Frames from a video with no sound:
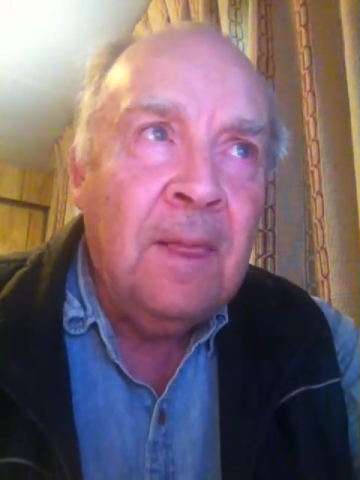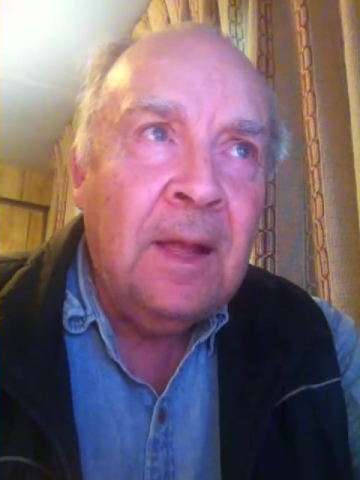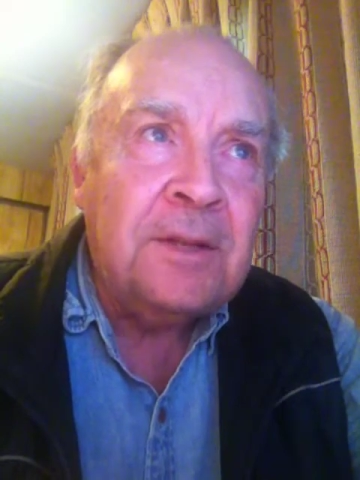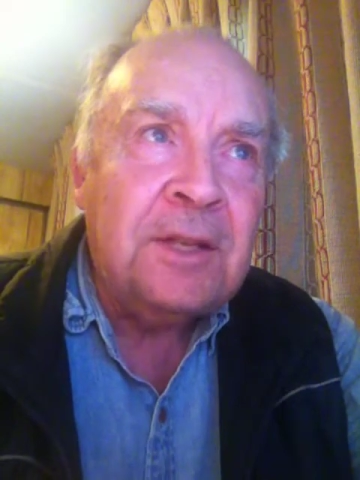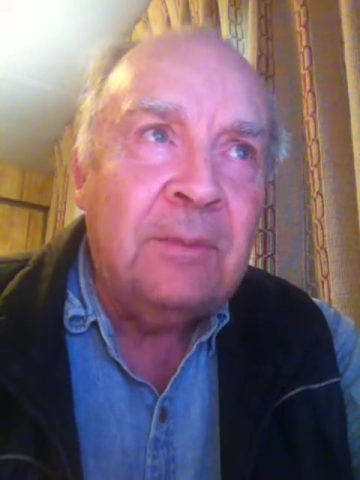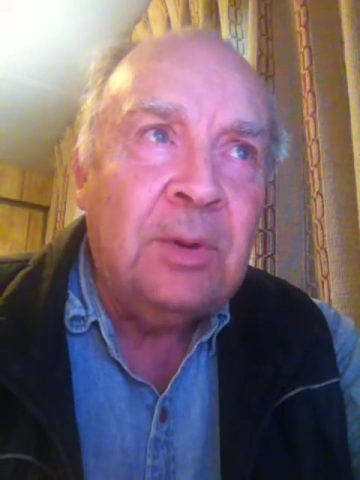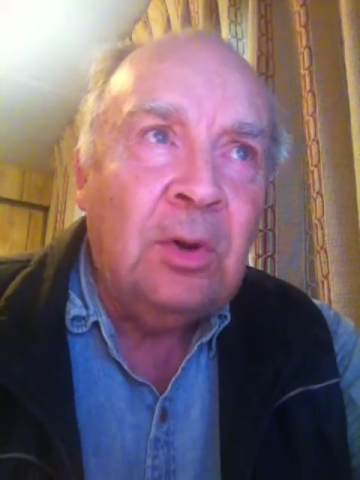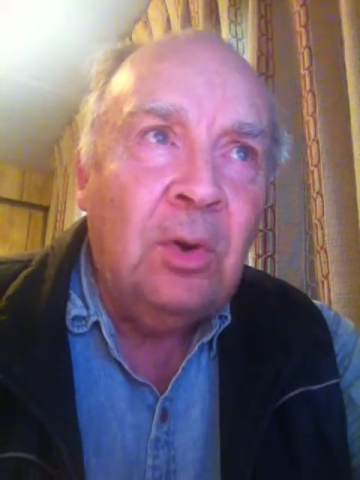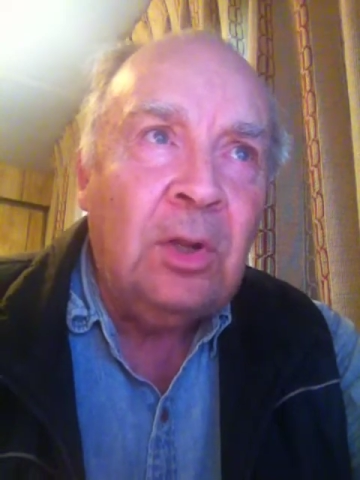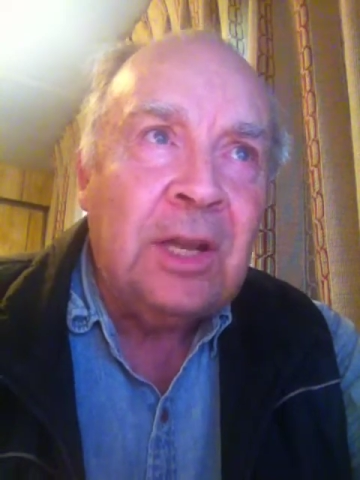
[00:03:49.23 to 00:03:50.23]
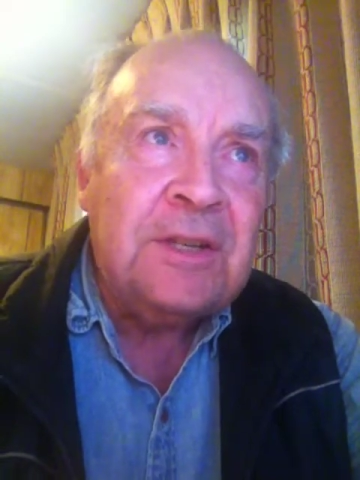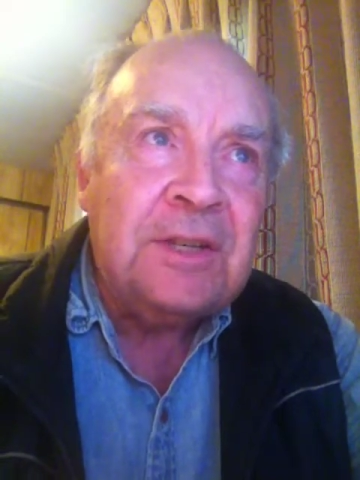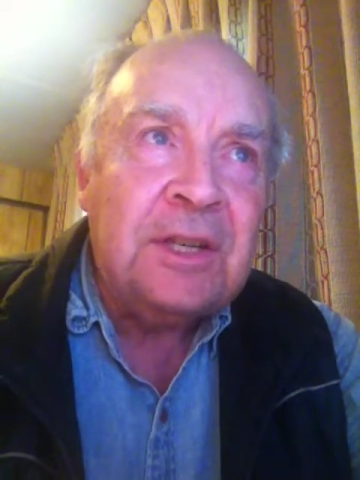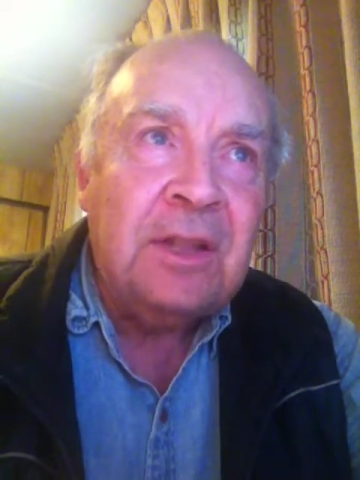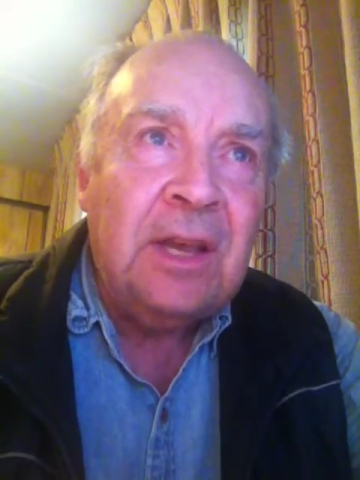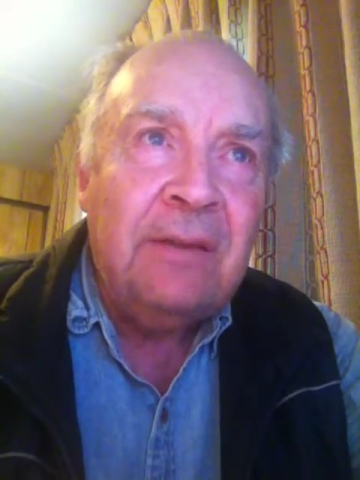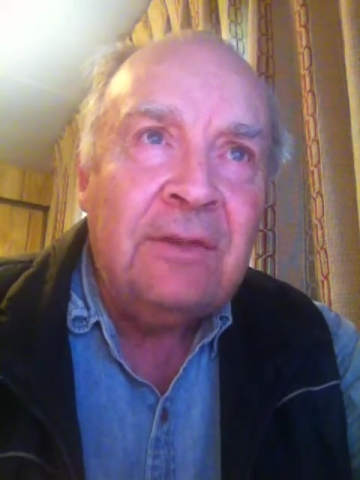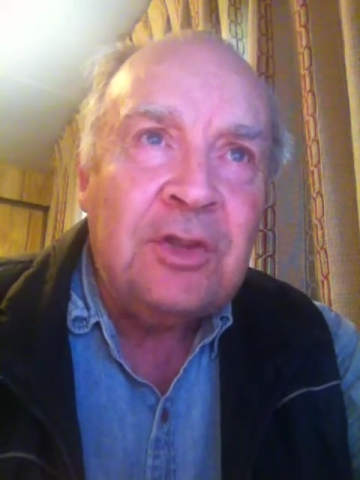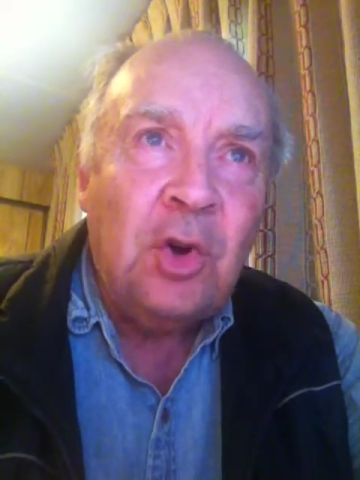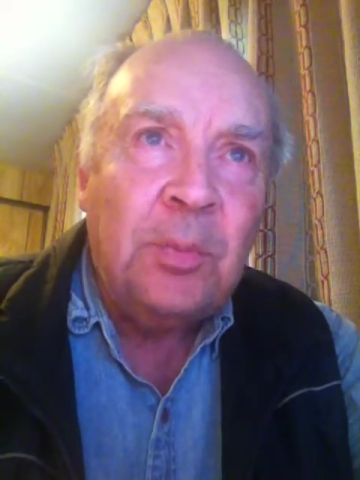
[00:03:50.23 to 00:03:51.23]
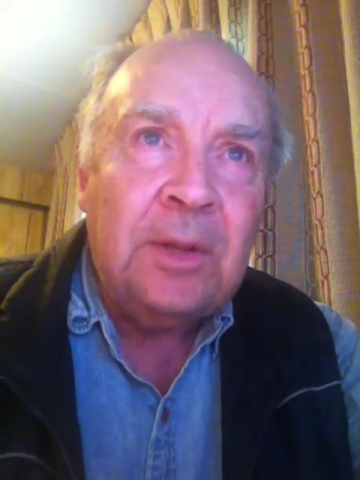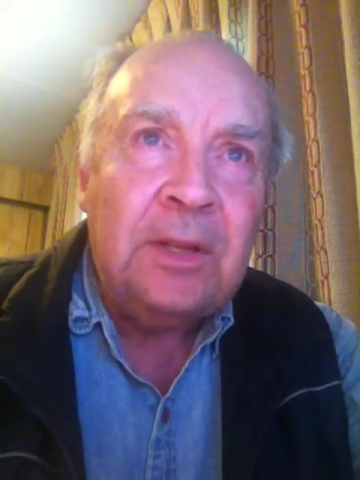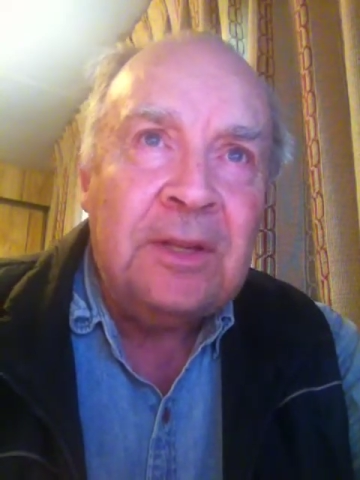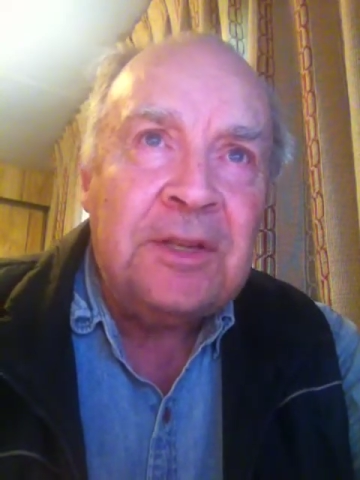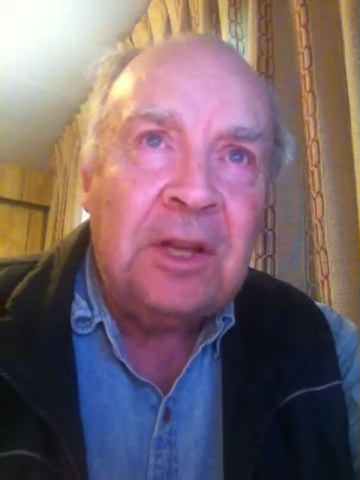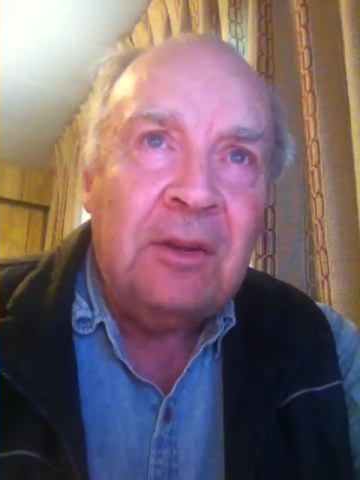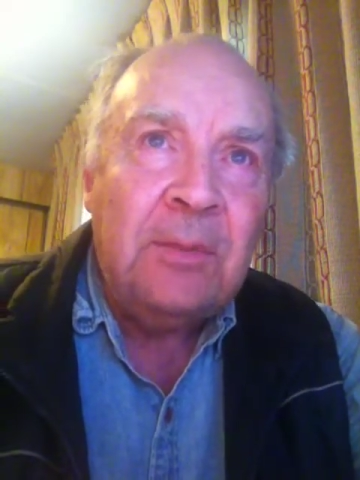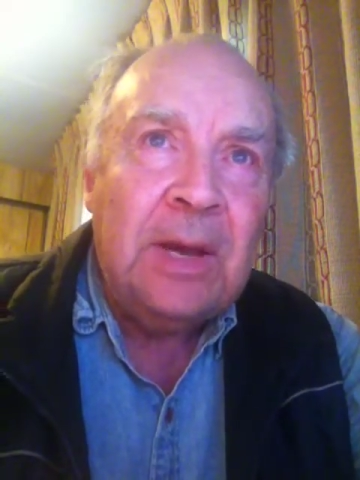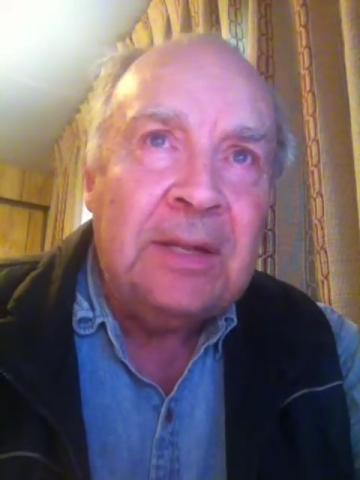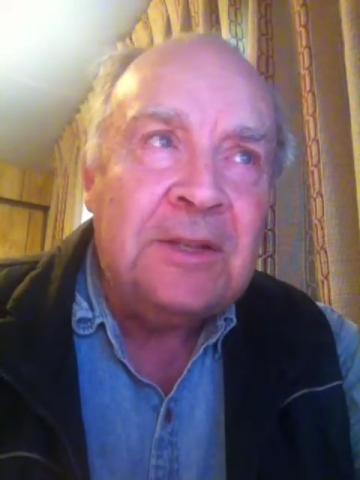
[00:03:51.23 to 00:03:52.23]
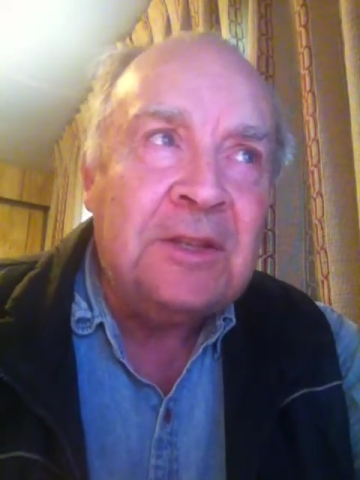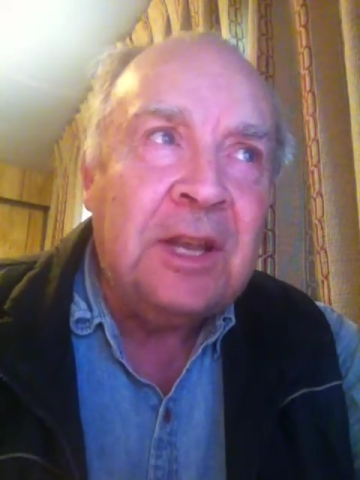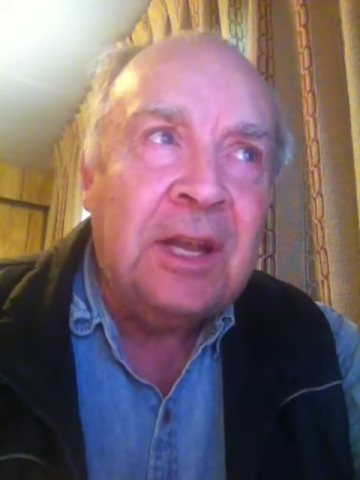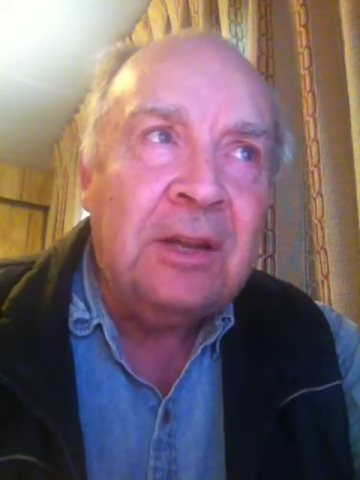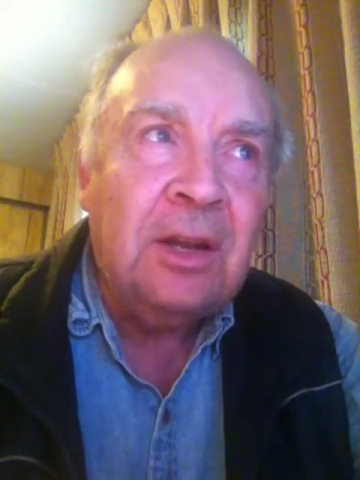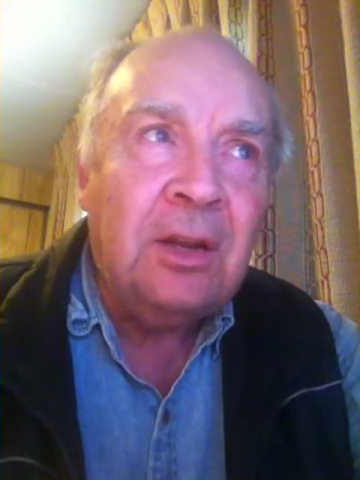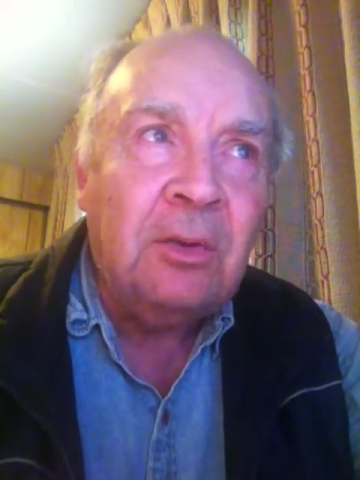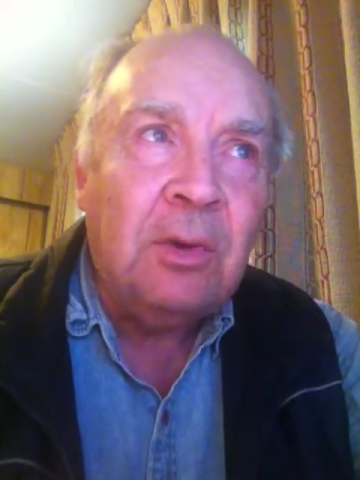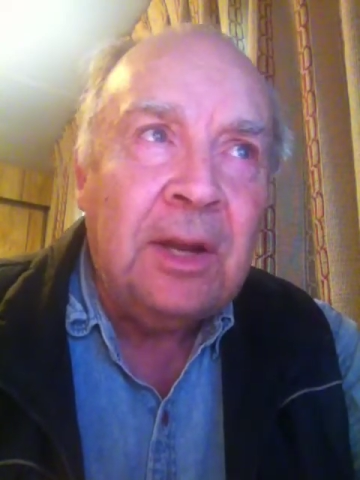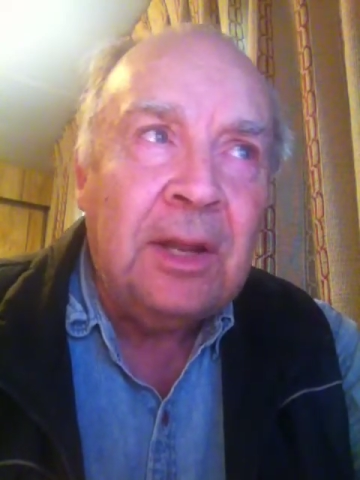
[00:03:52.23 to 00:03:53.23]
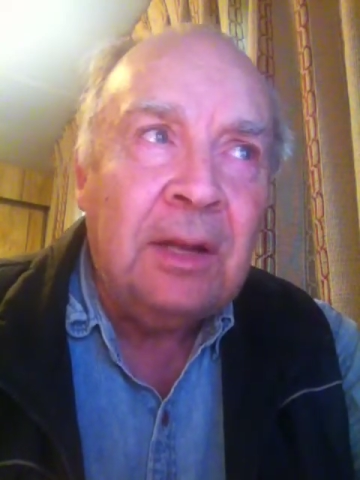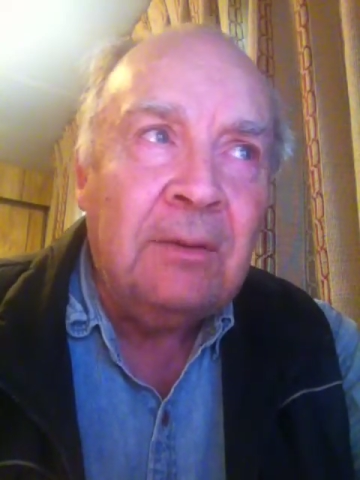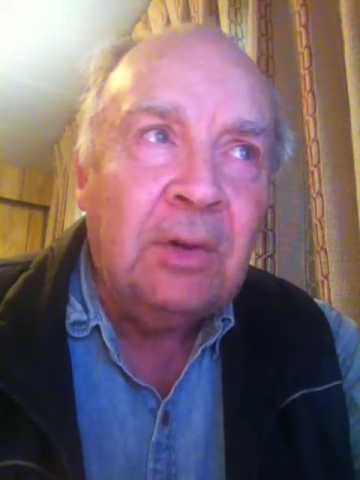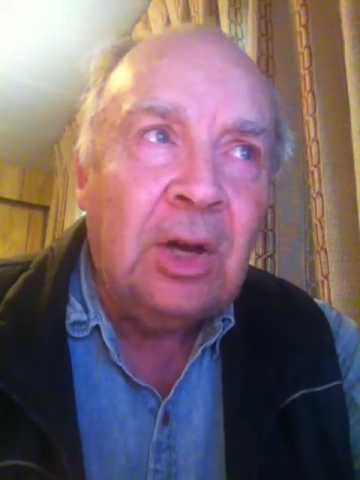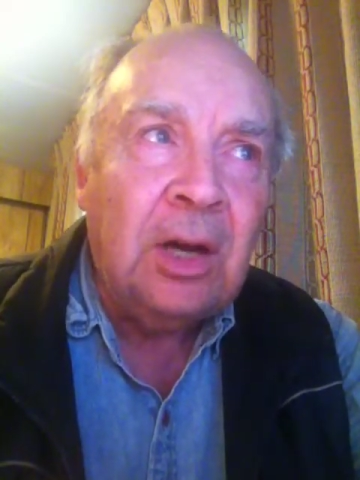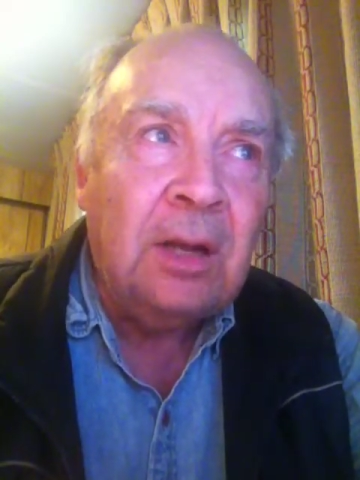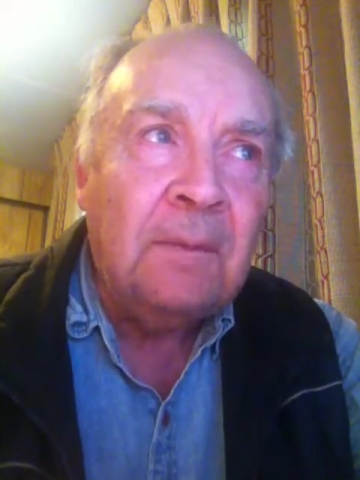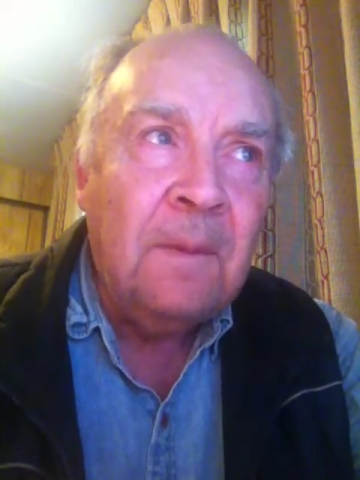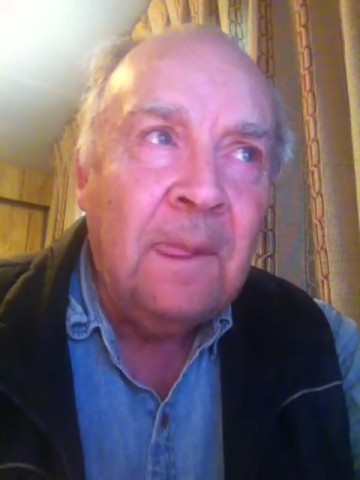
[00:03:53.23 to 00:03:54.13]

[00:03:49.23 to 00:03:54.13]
and said, "Behold, I see the heavens opened and the Son of Man standing on the right hand of God."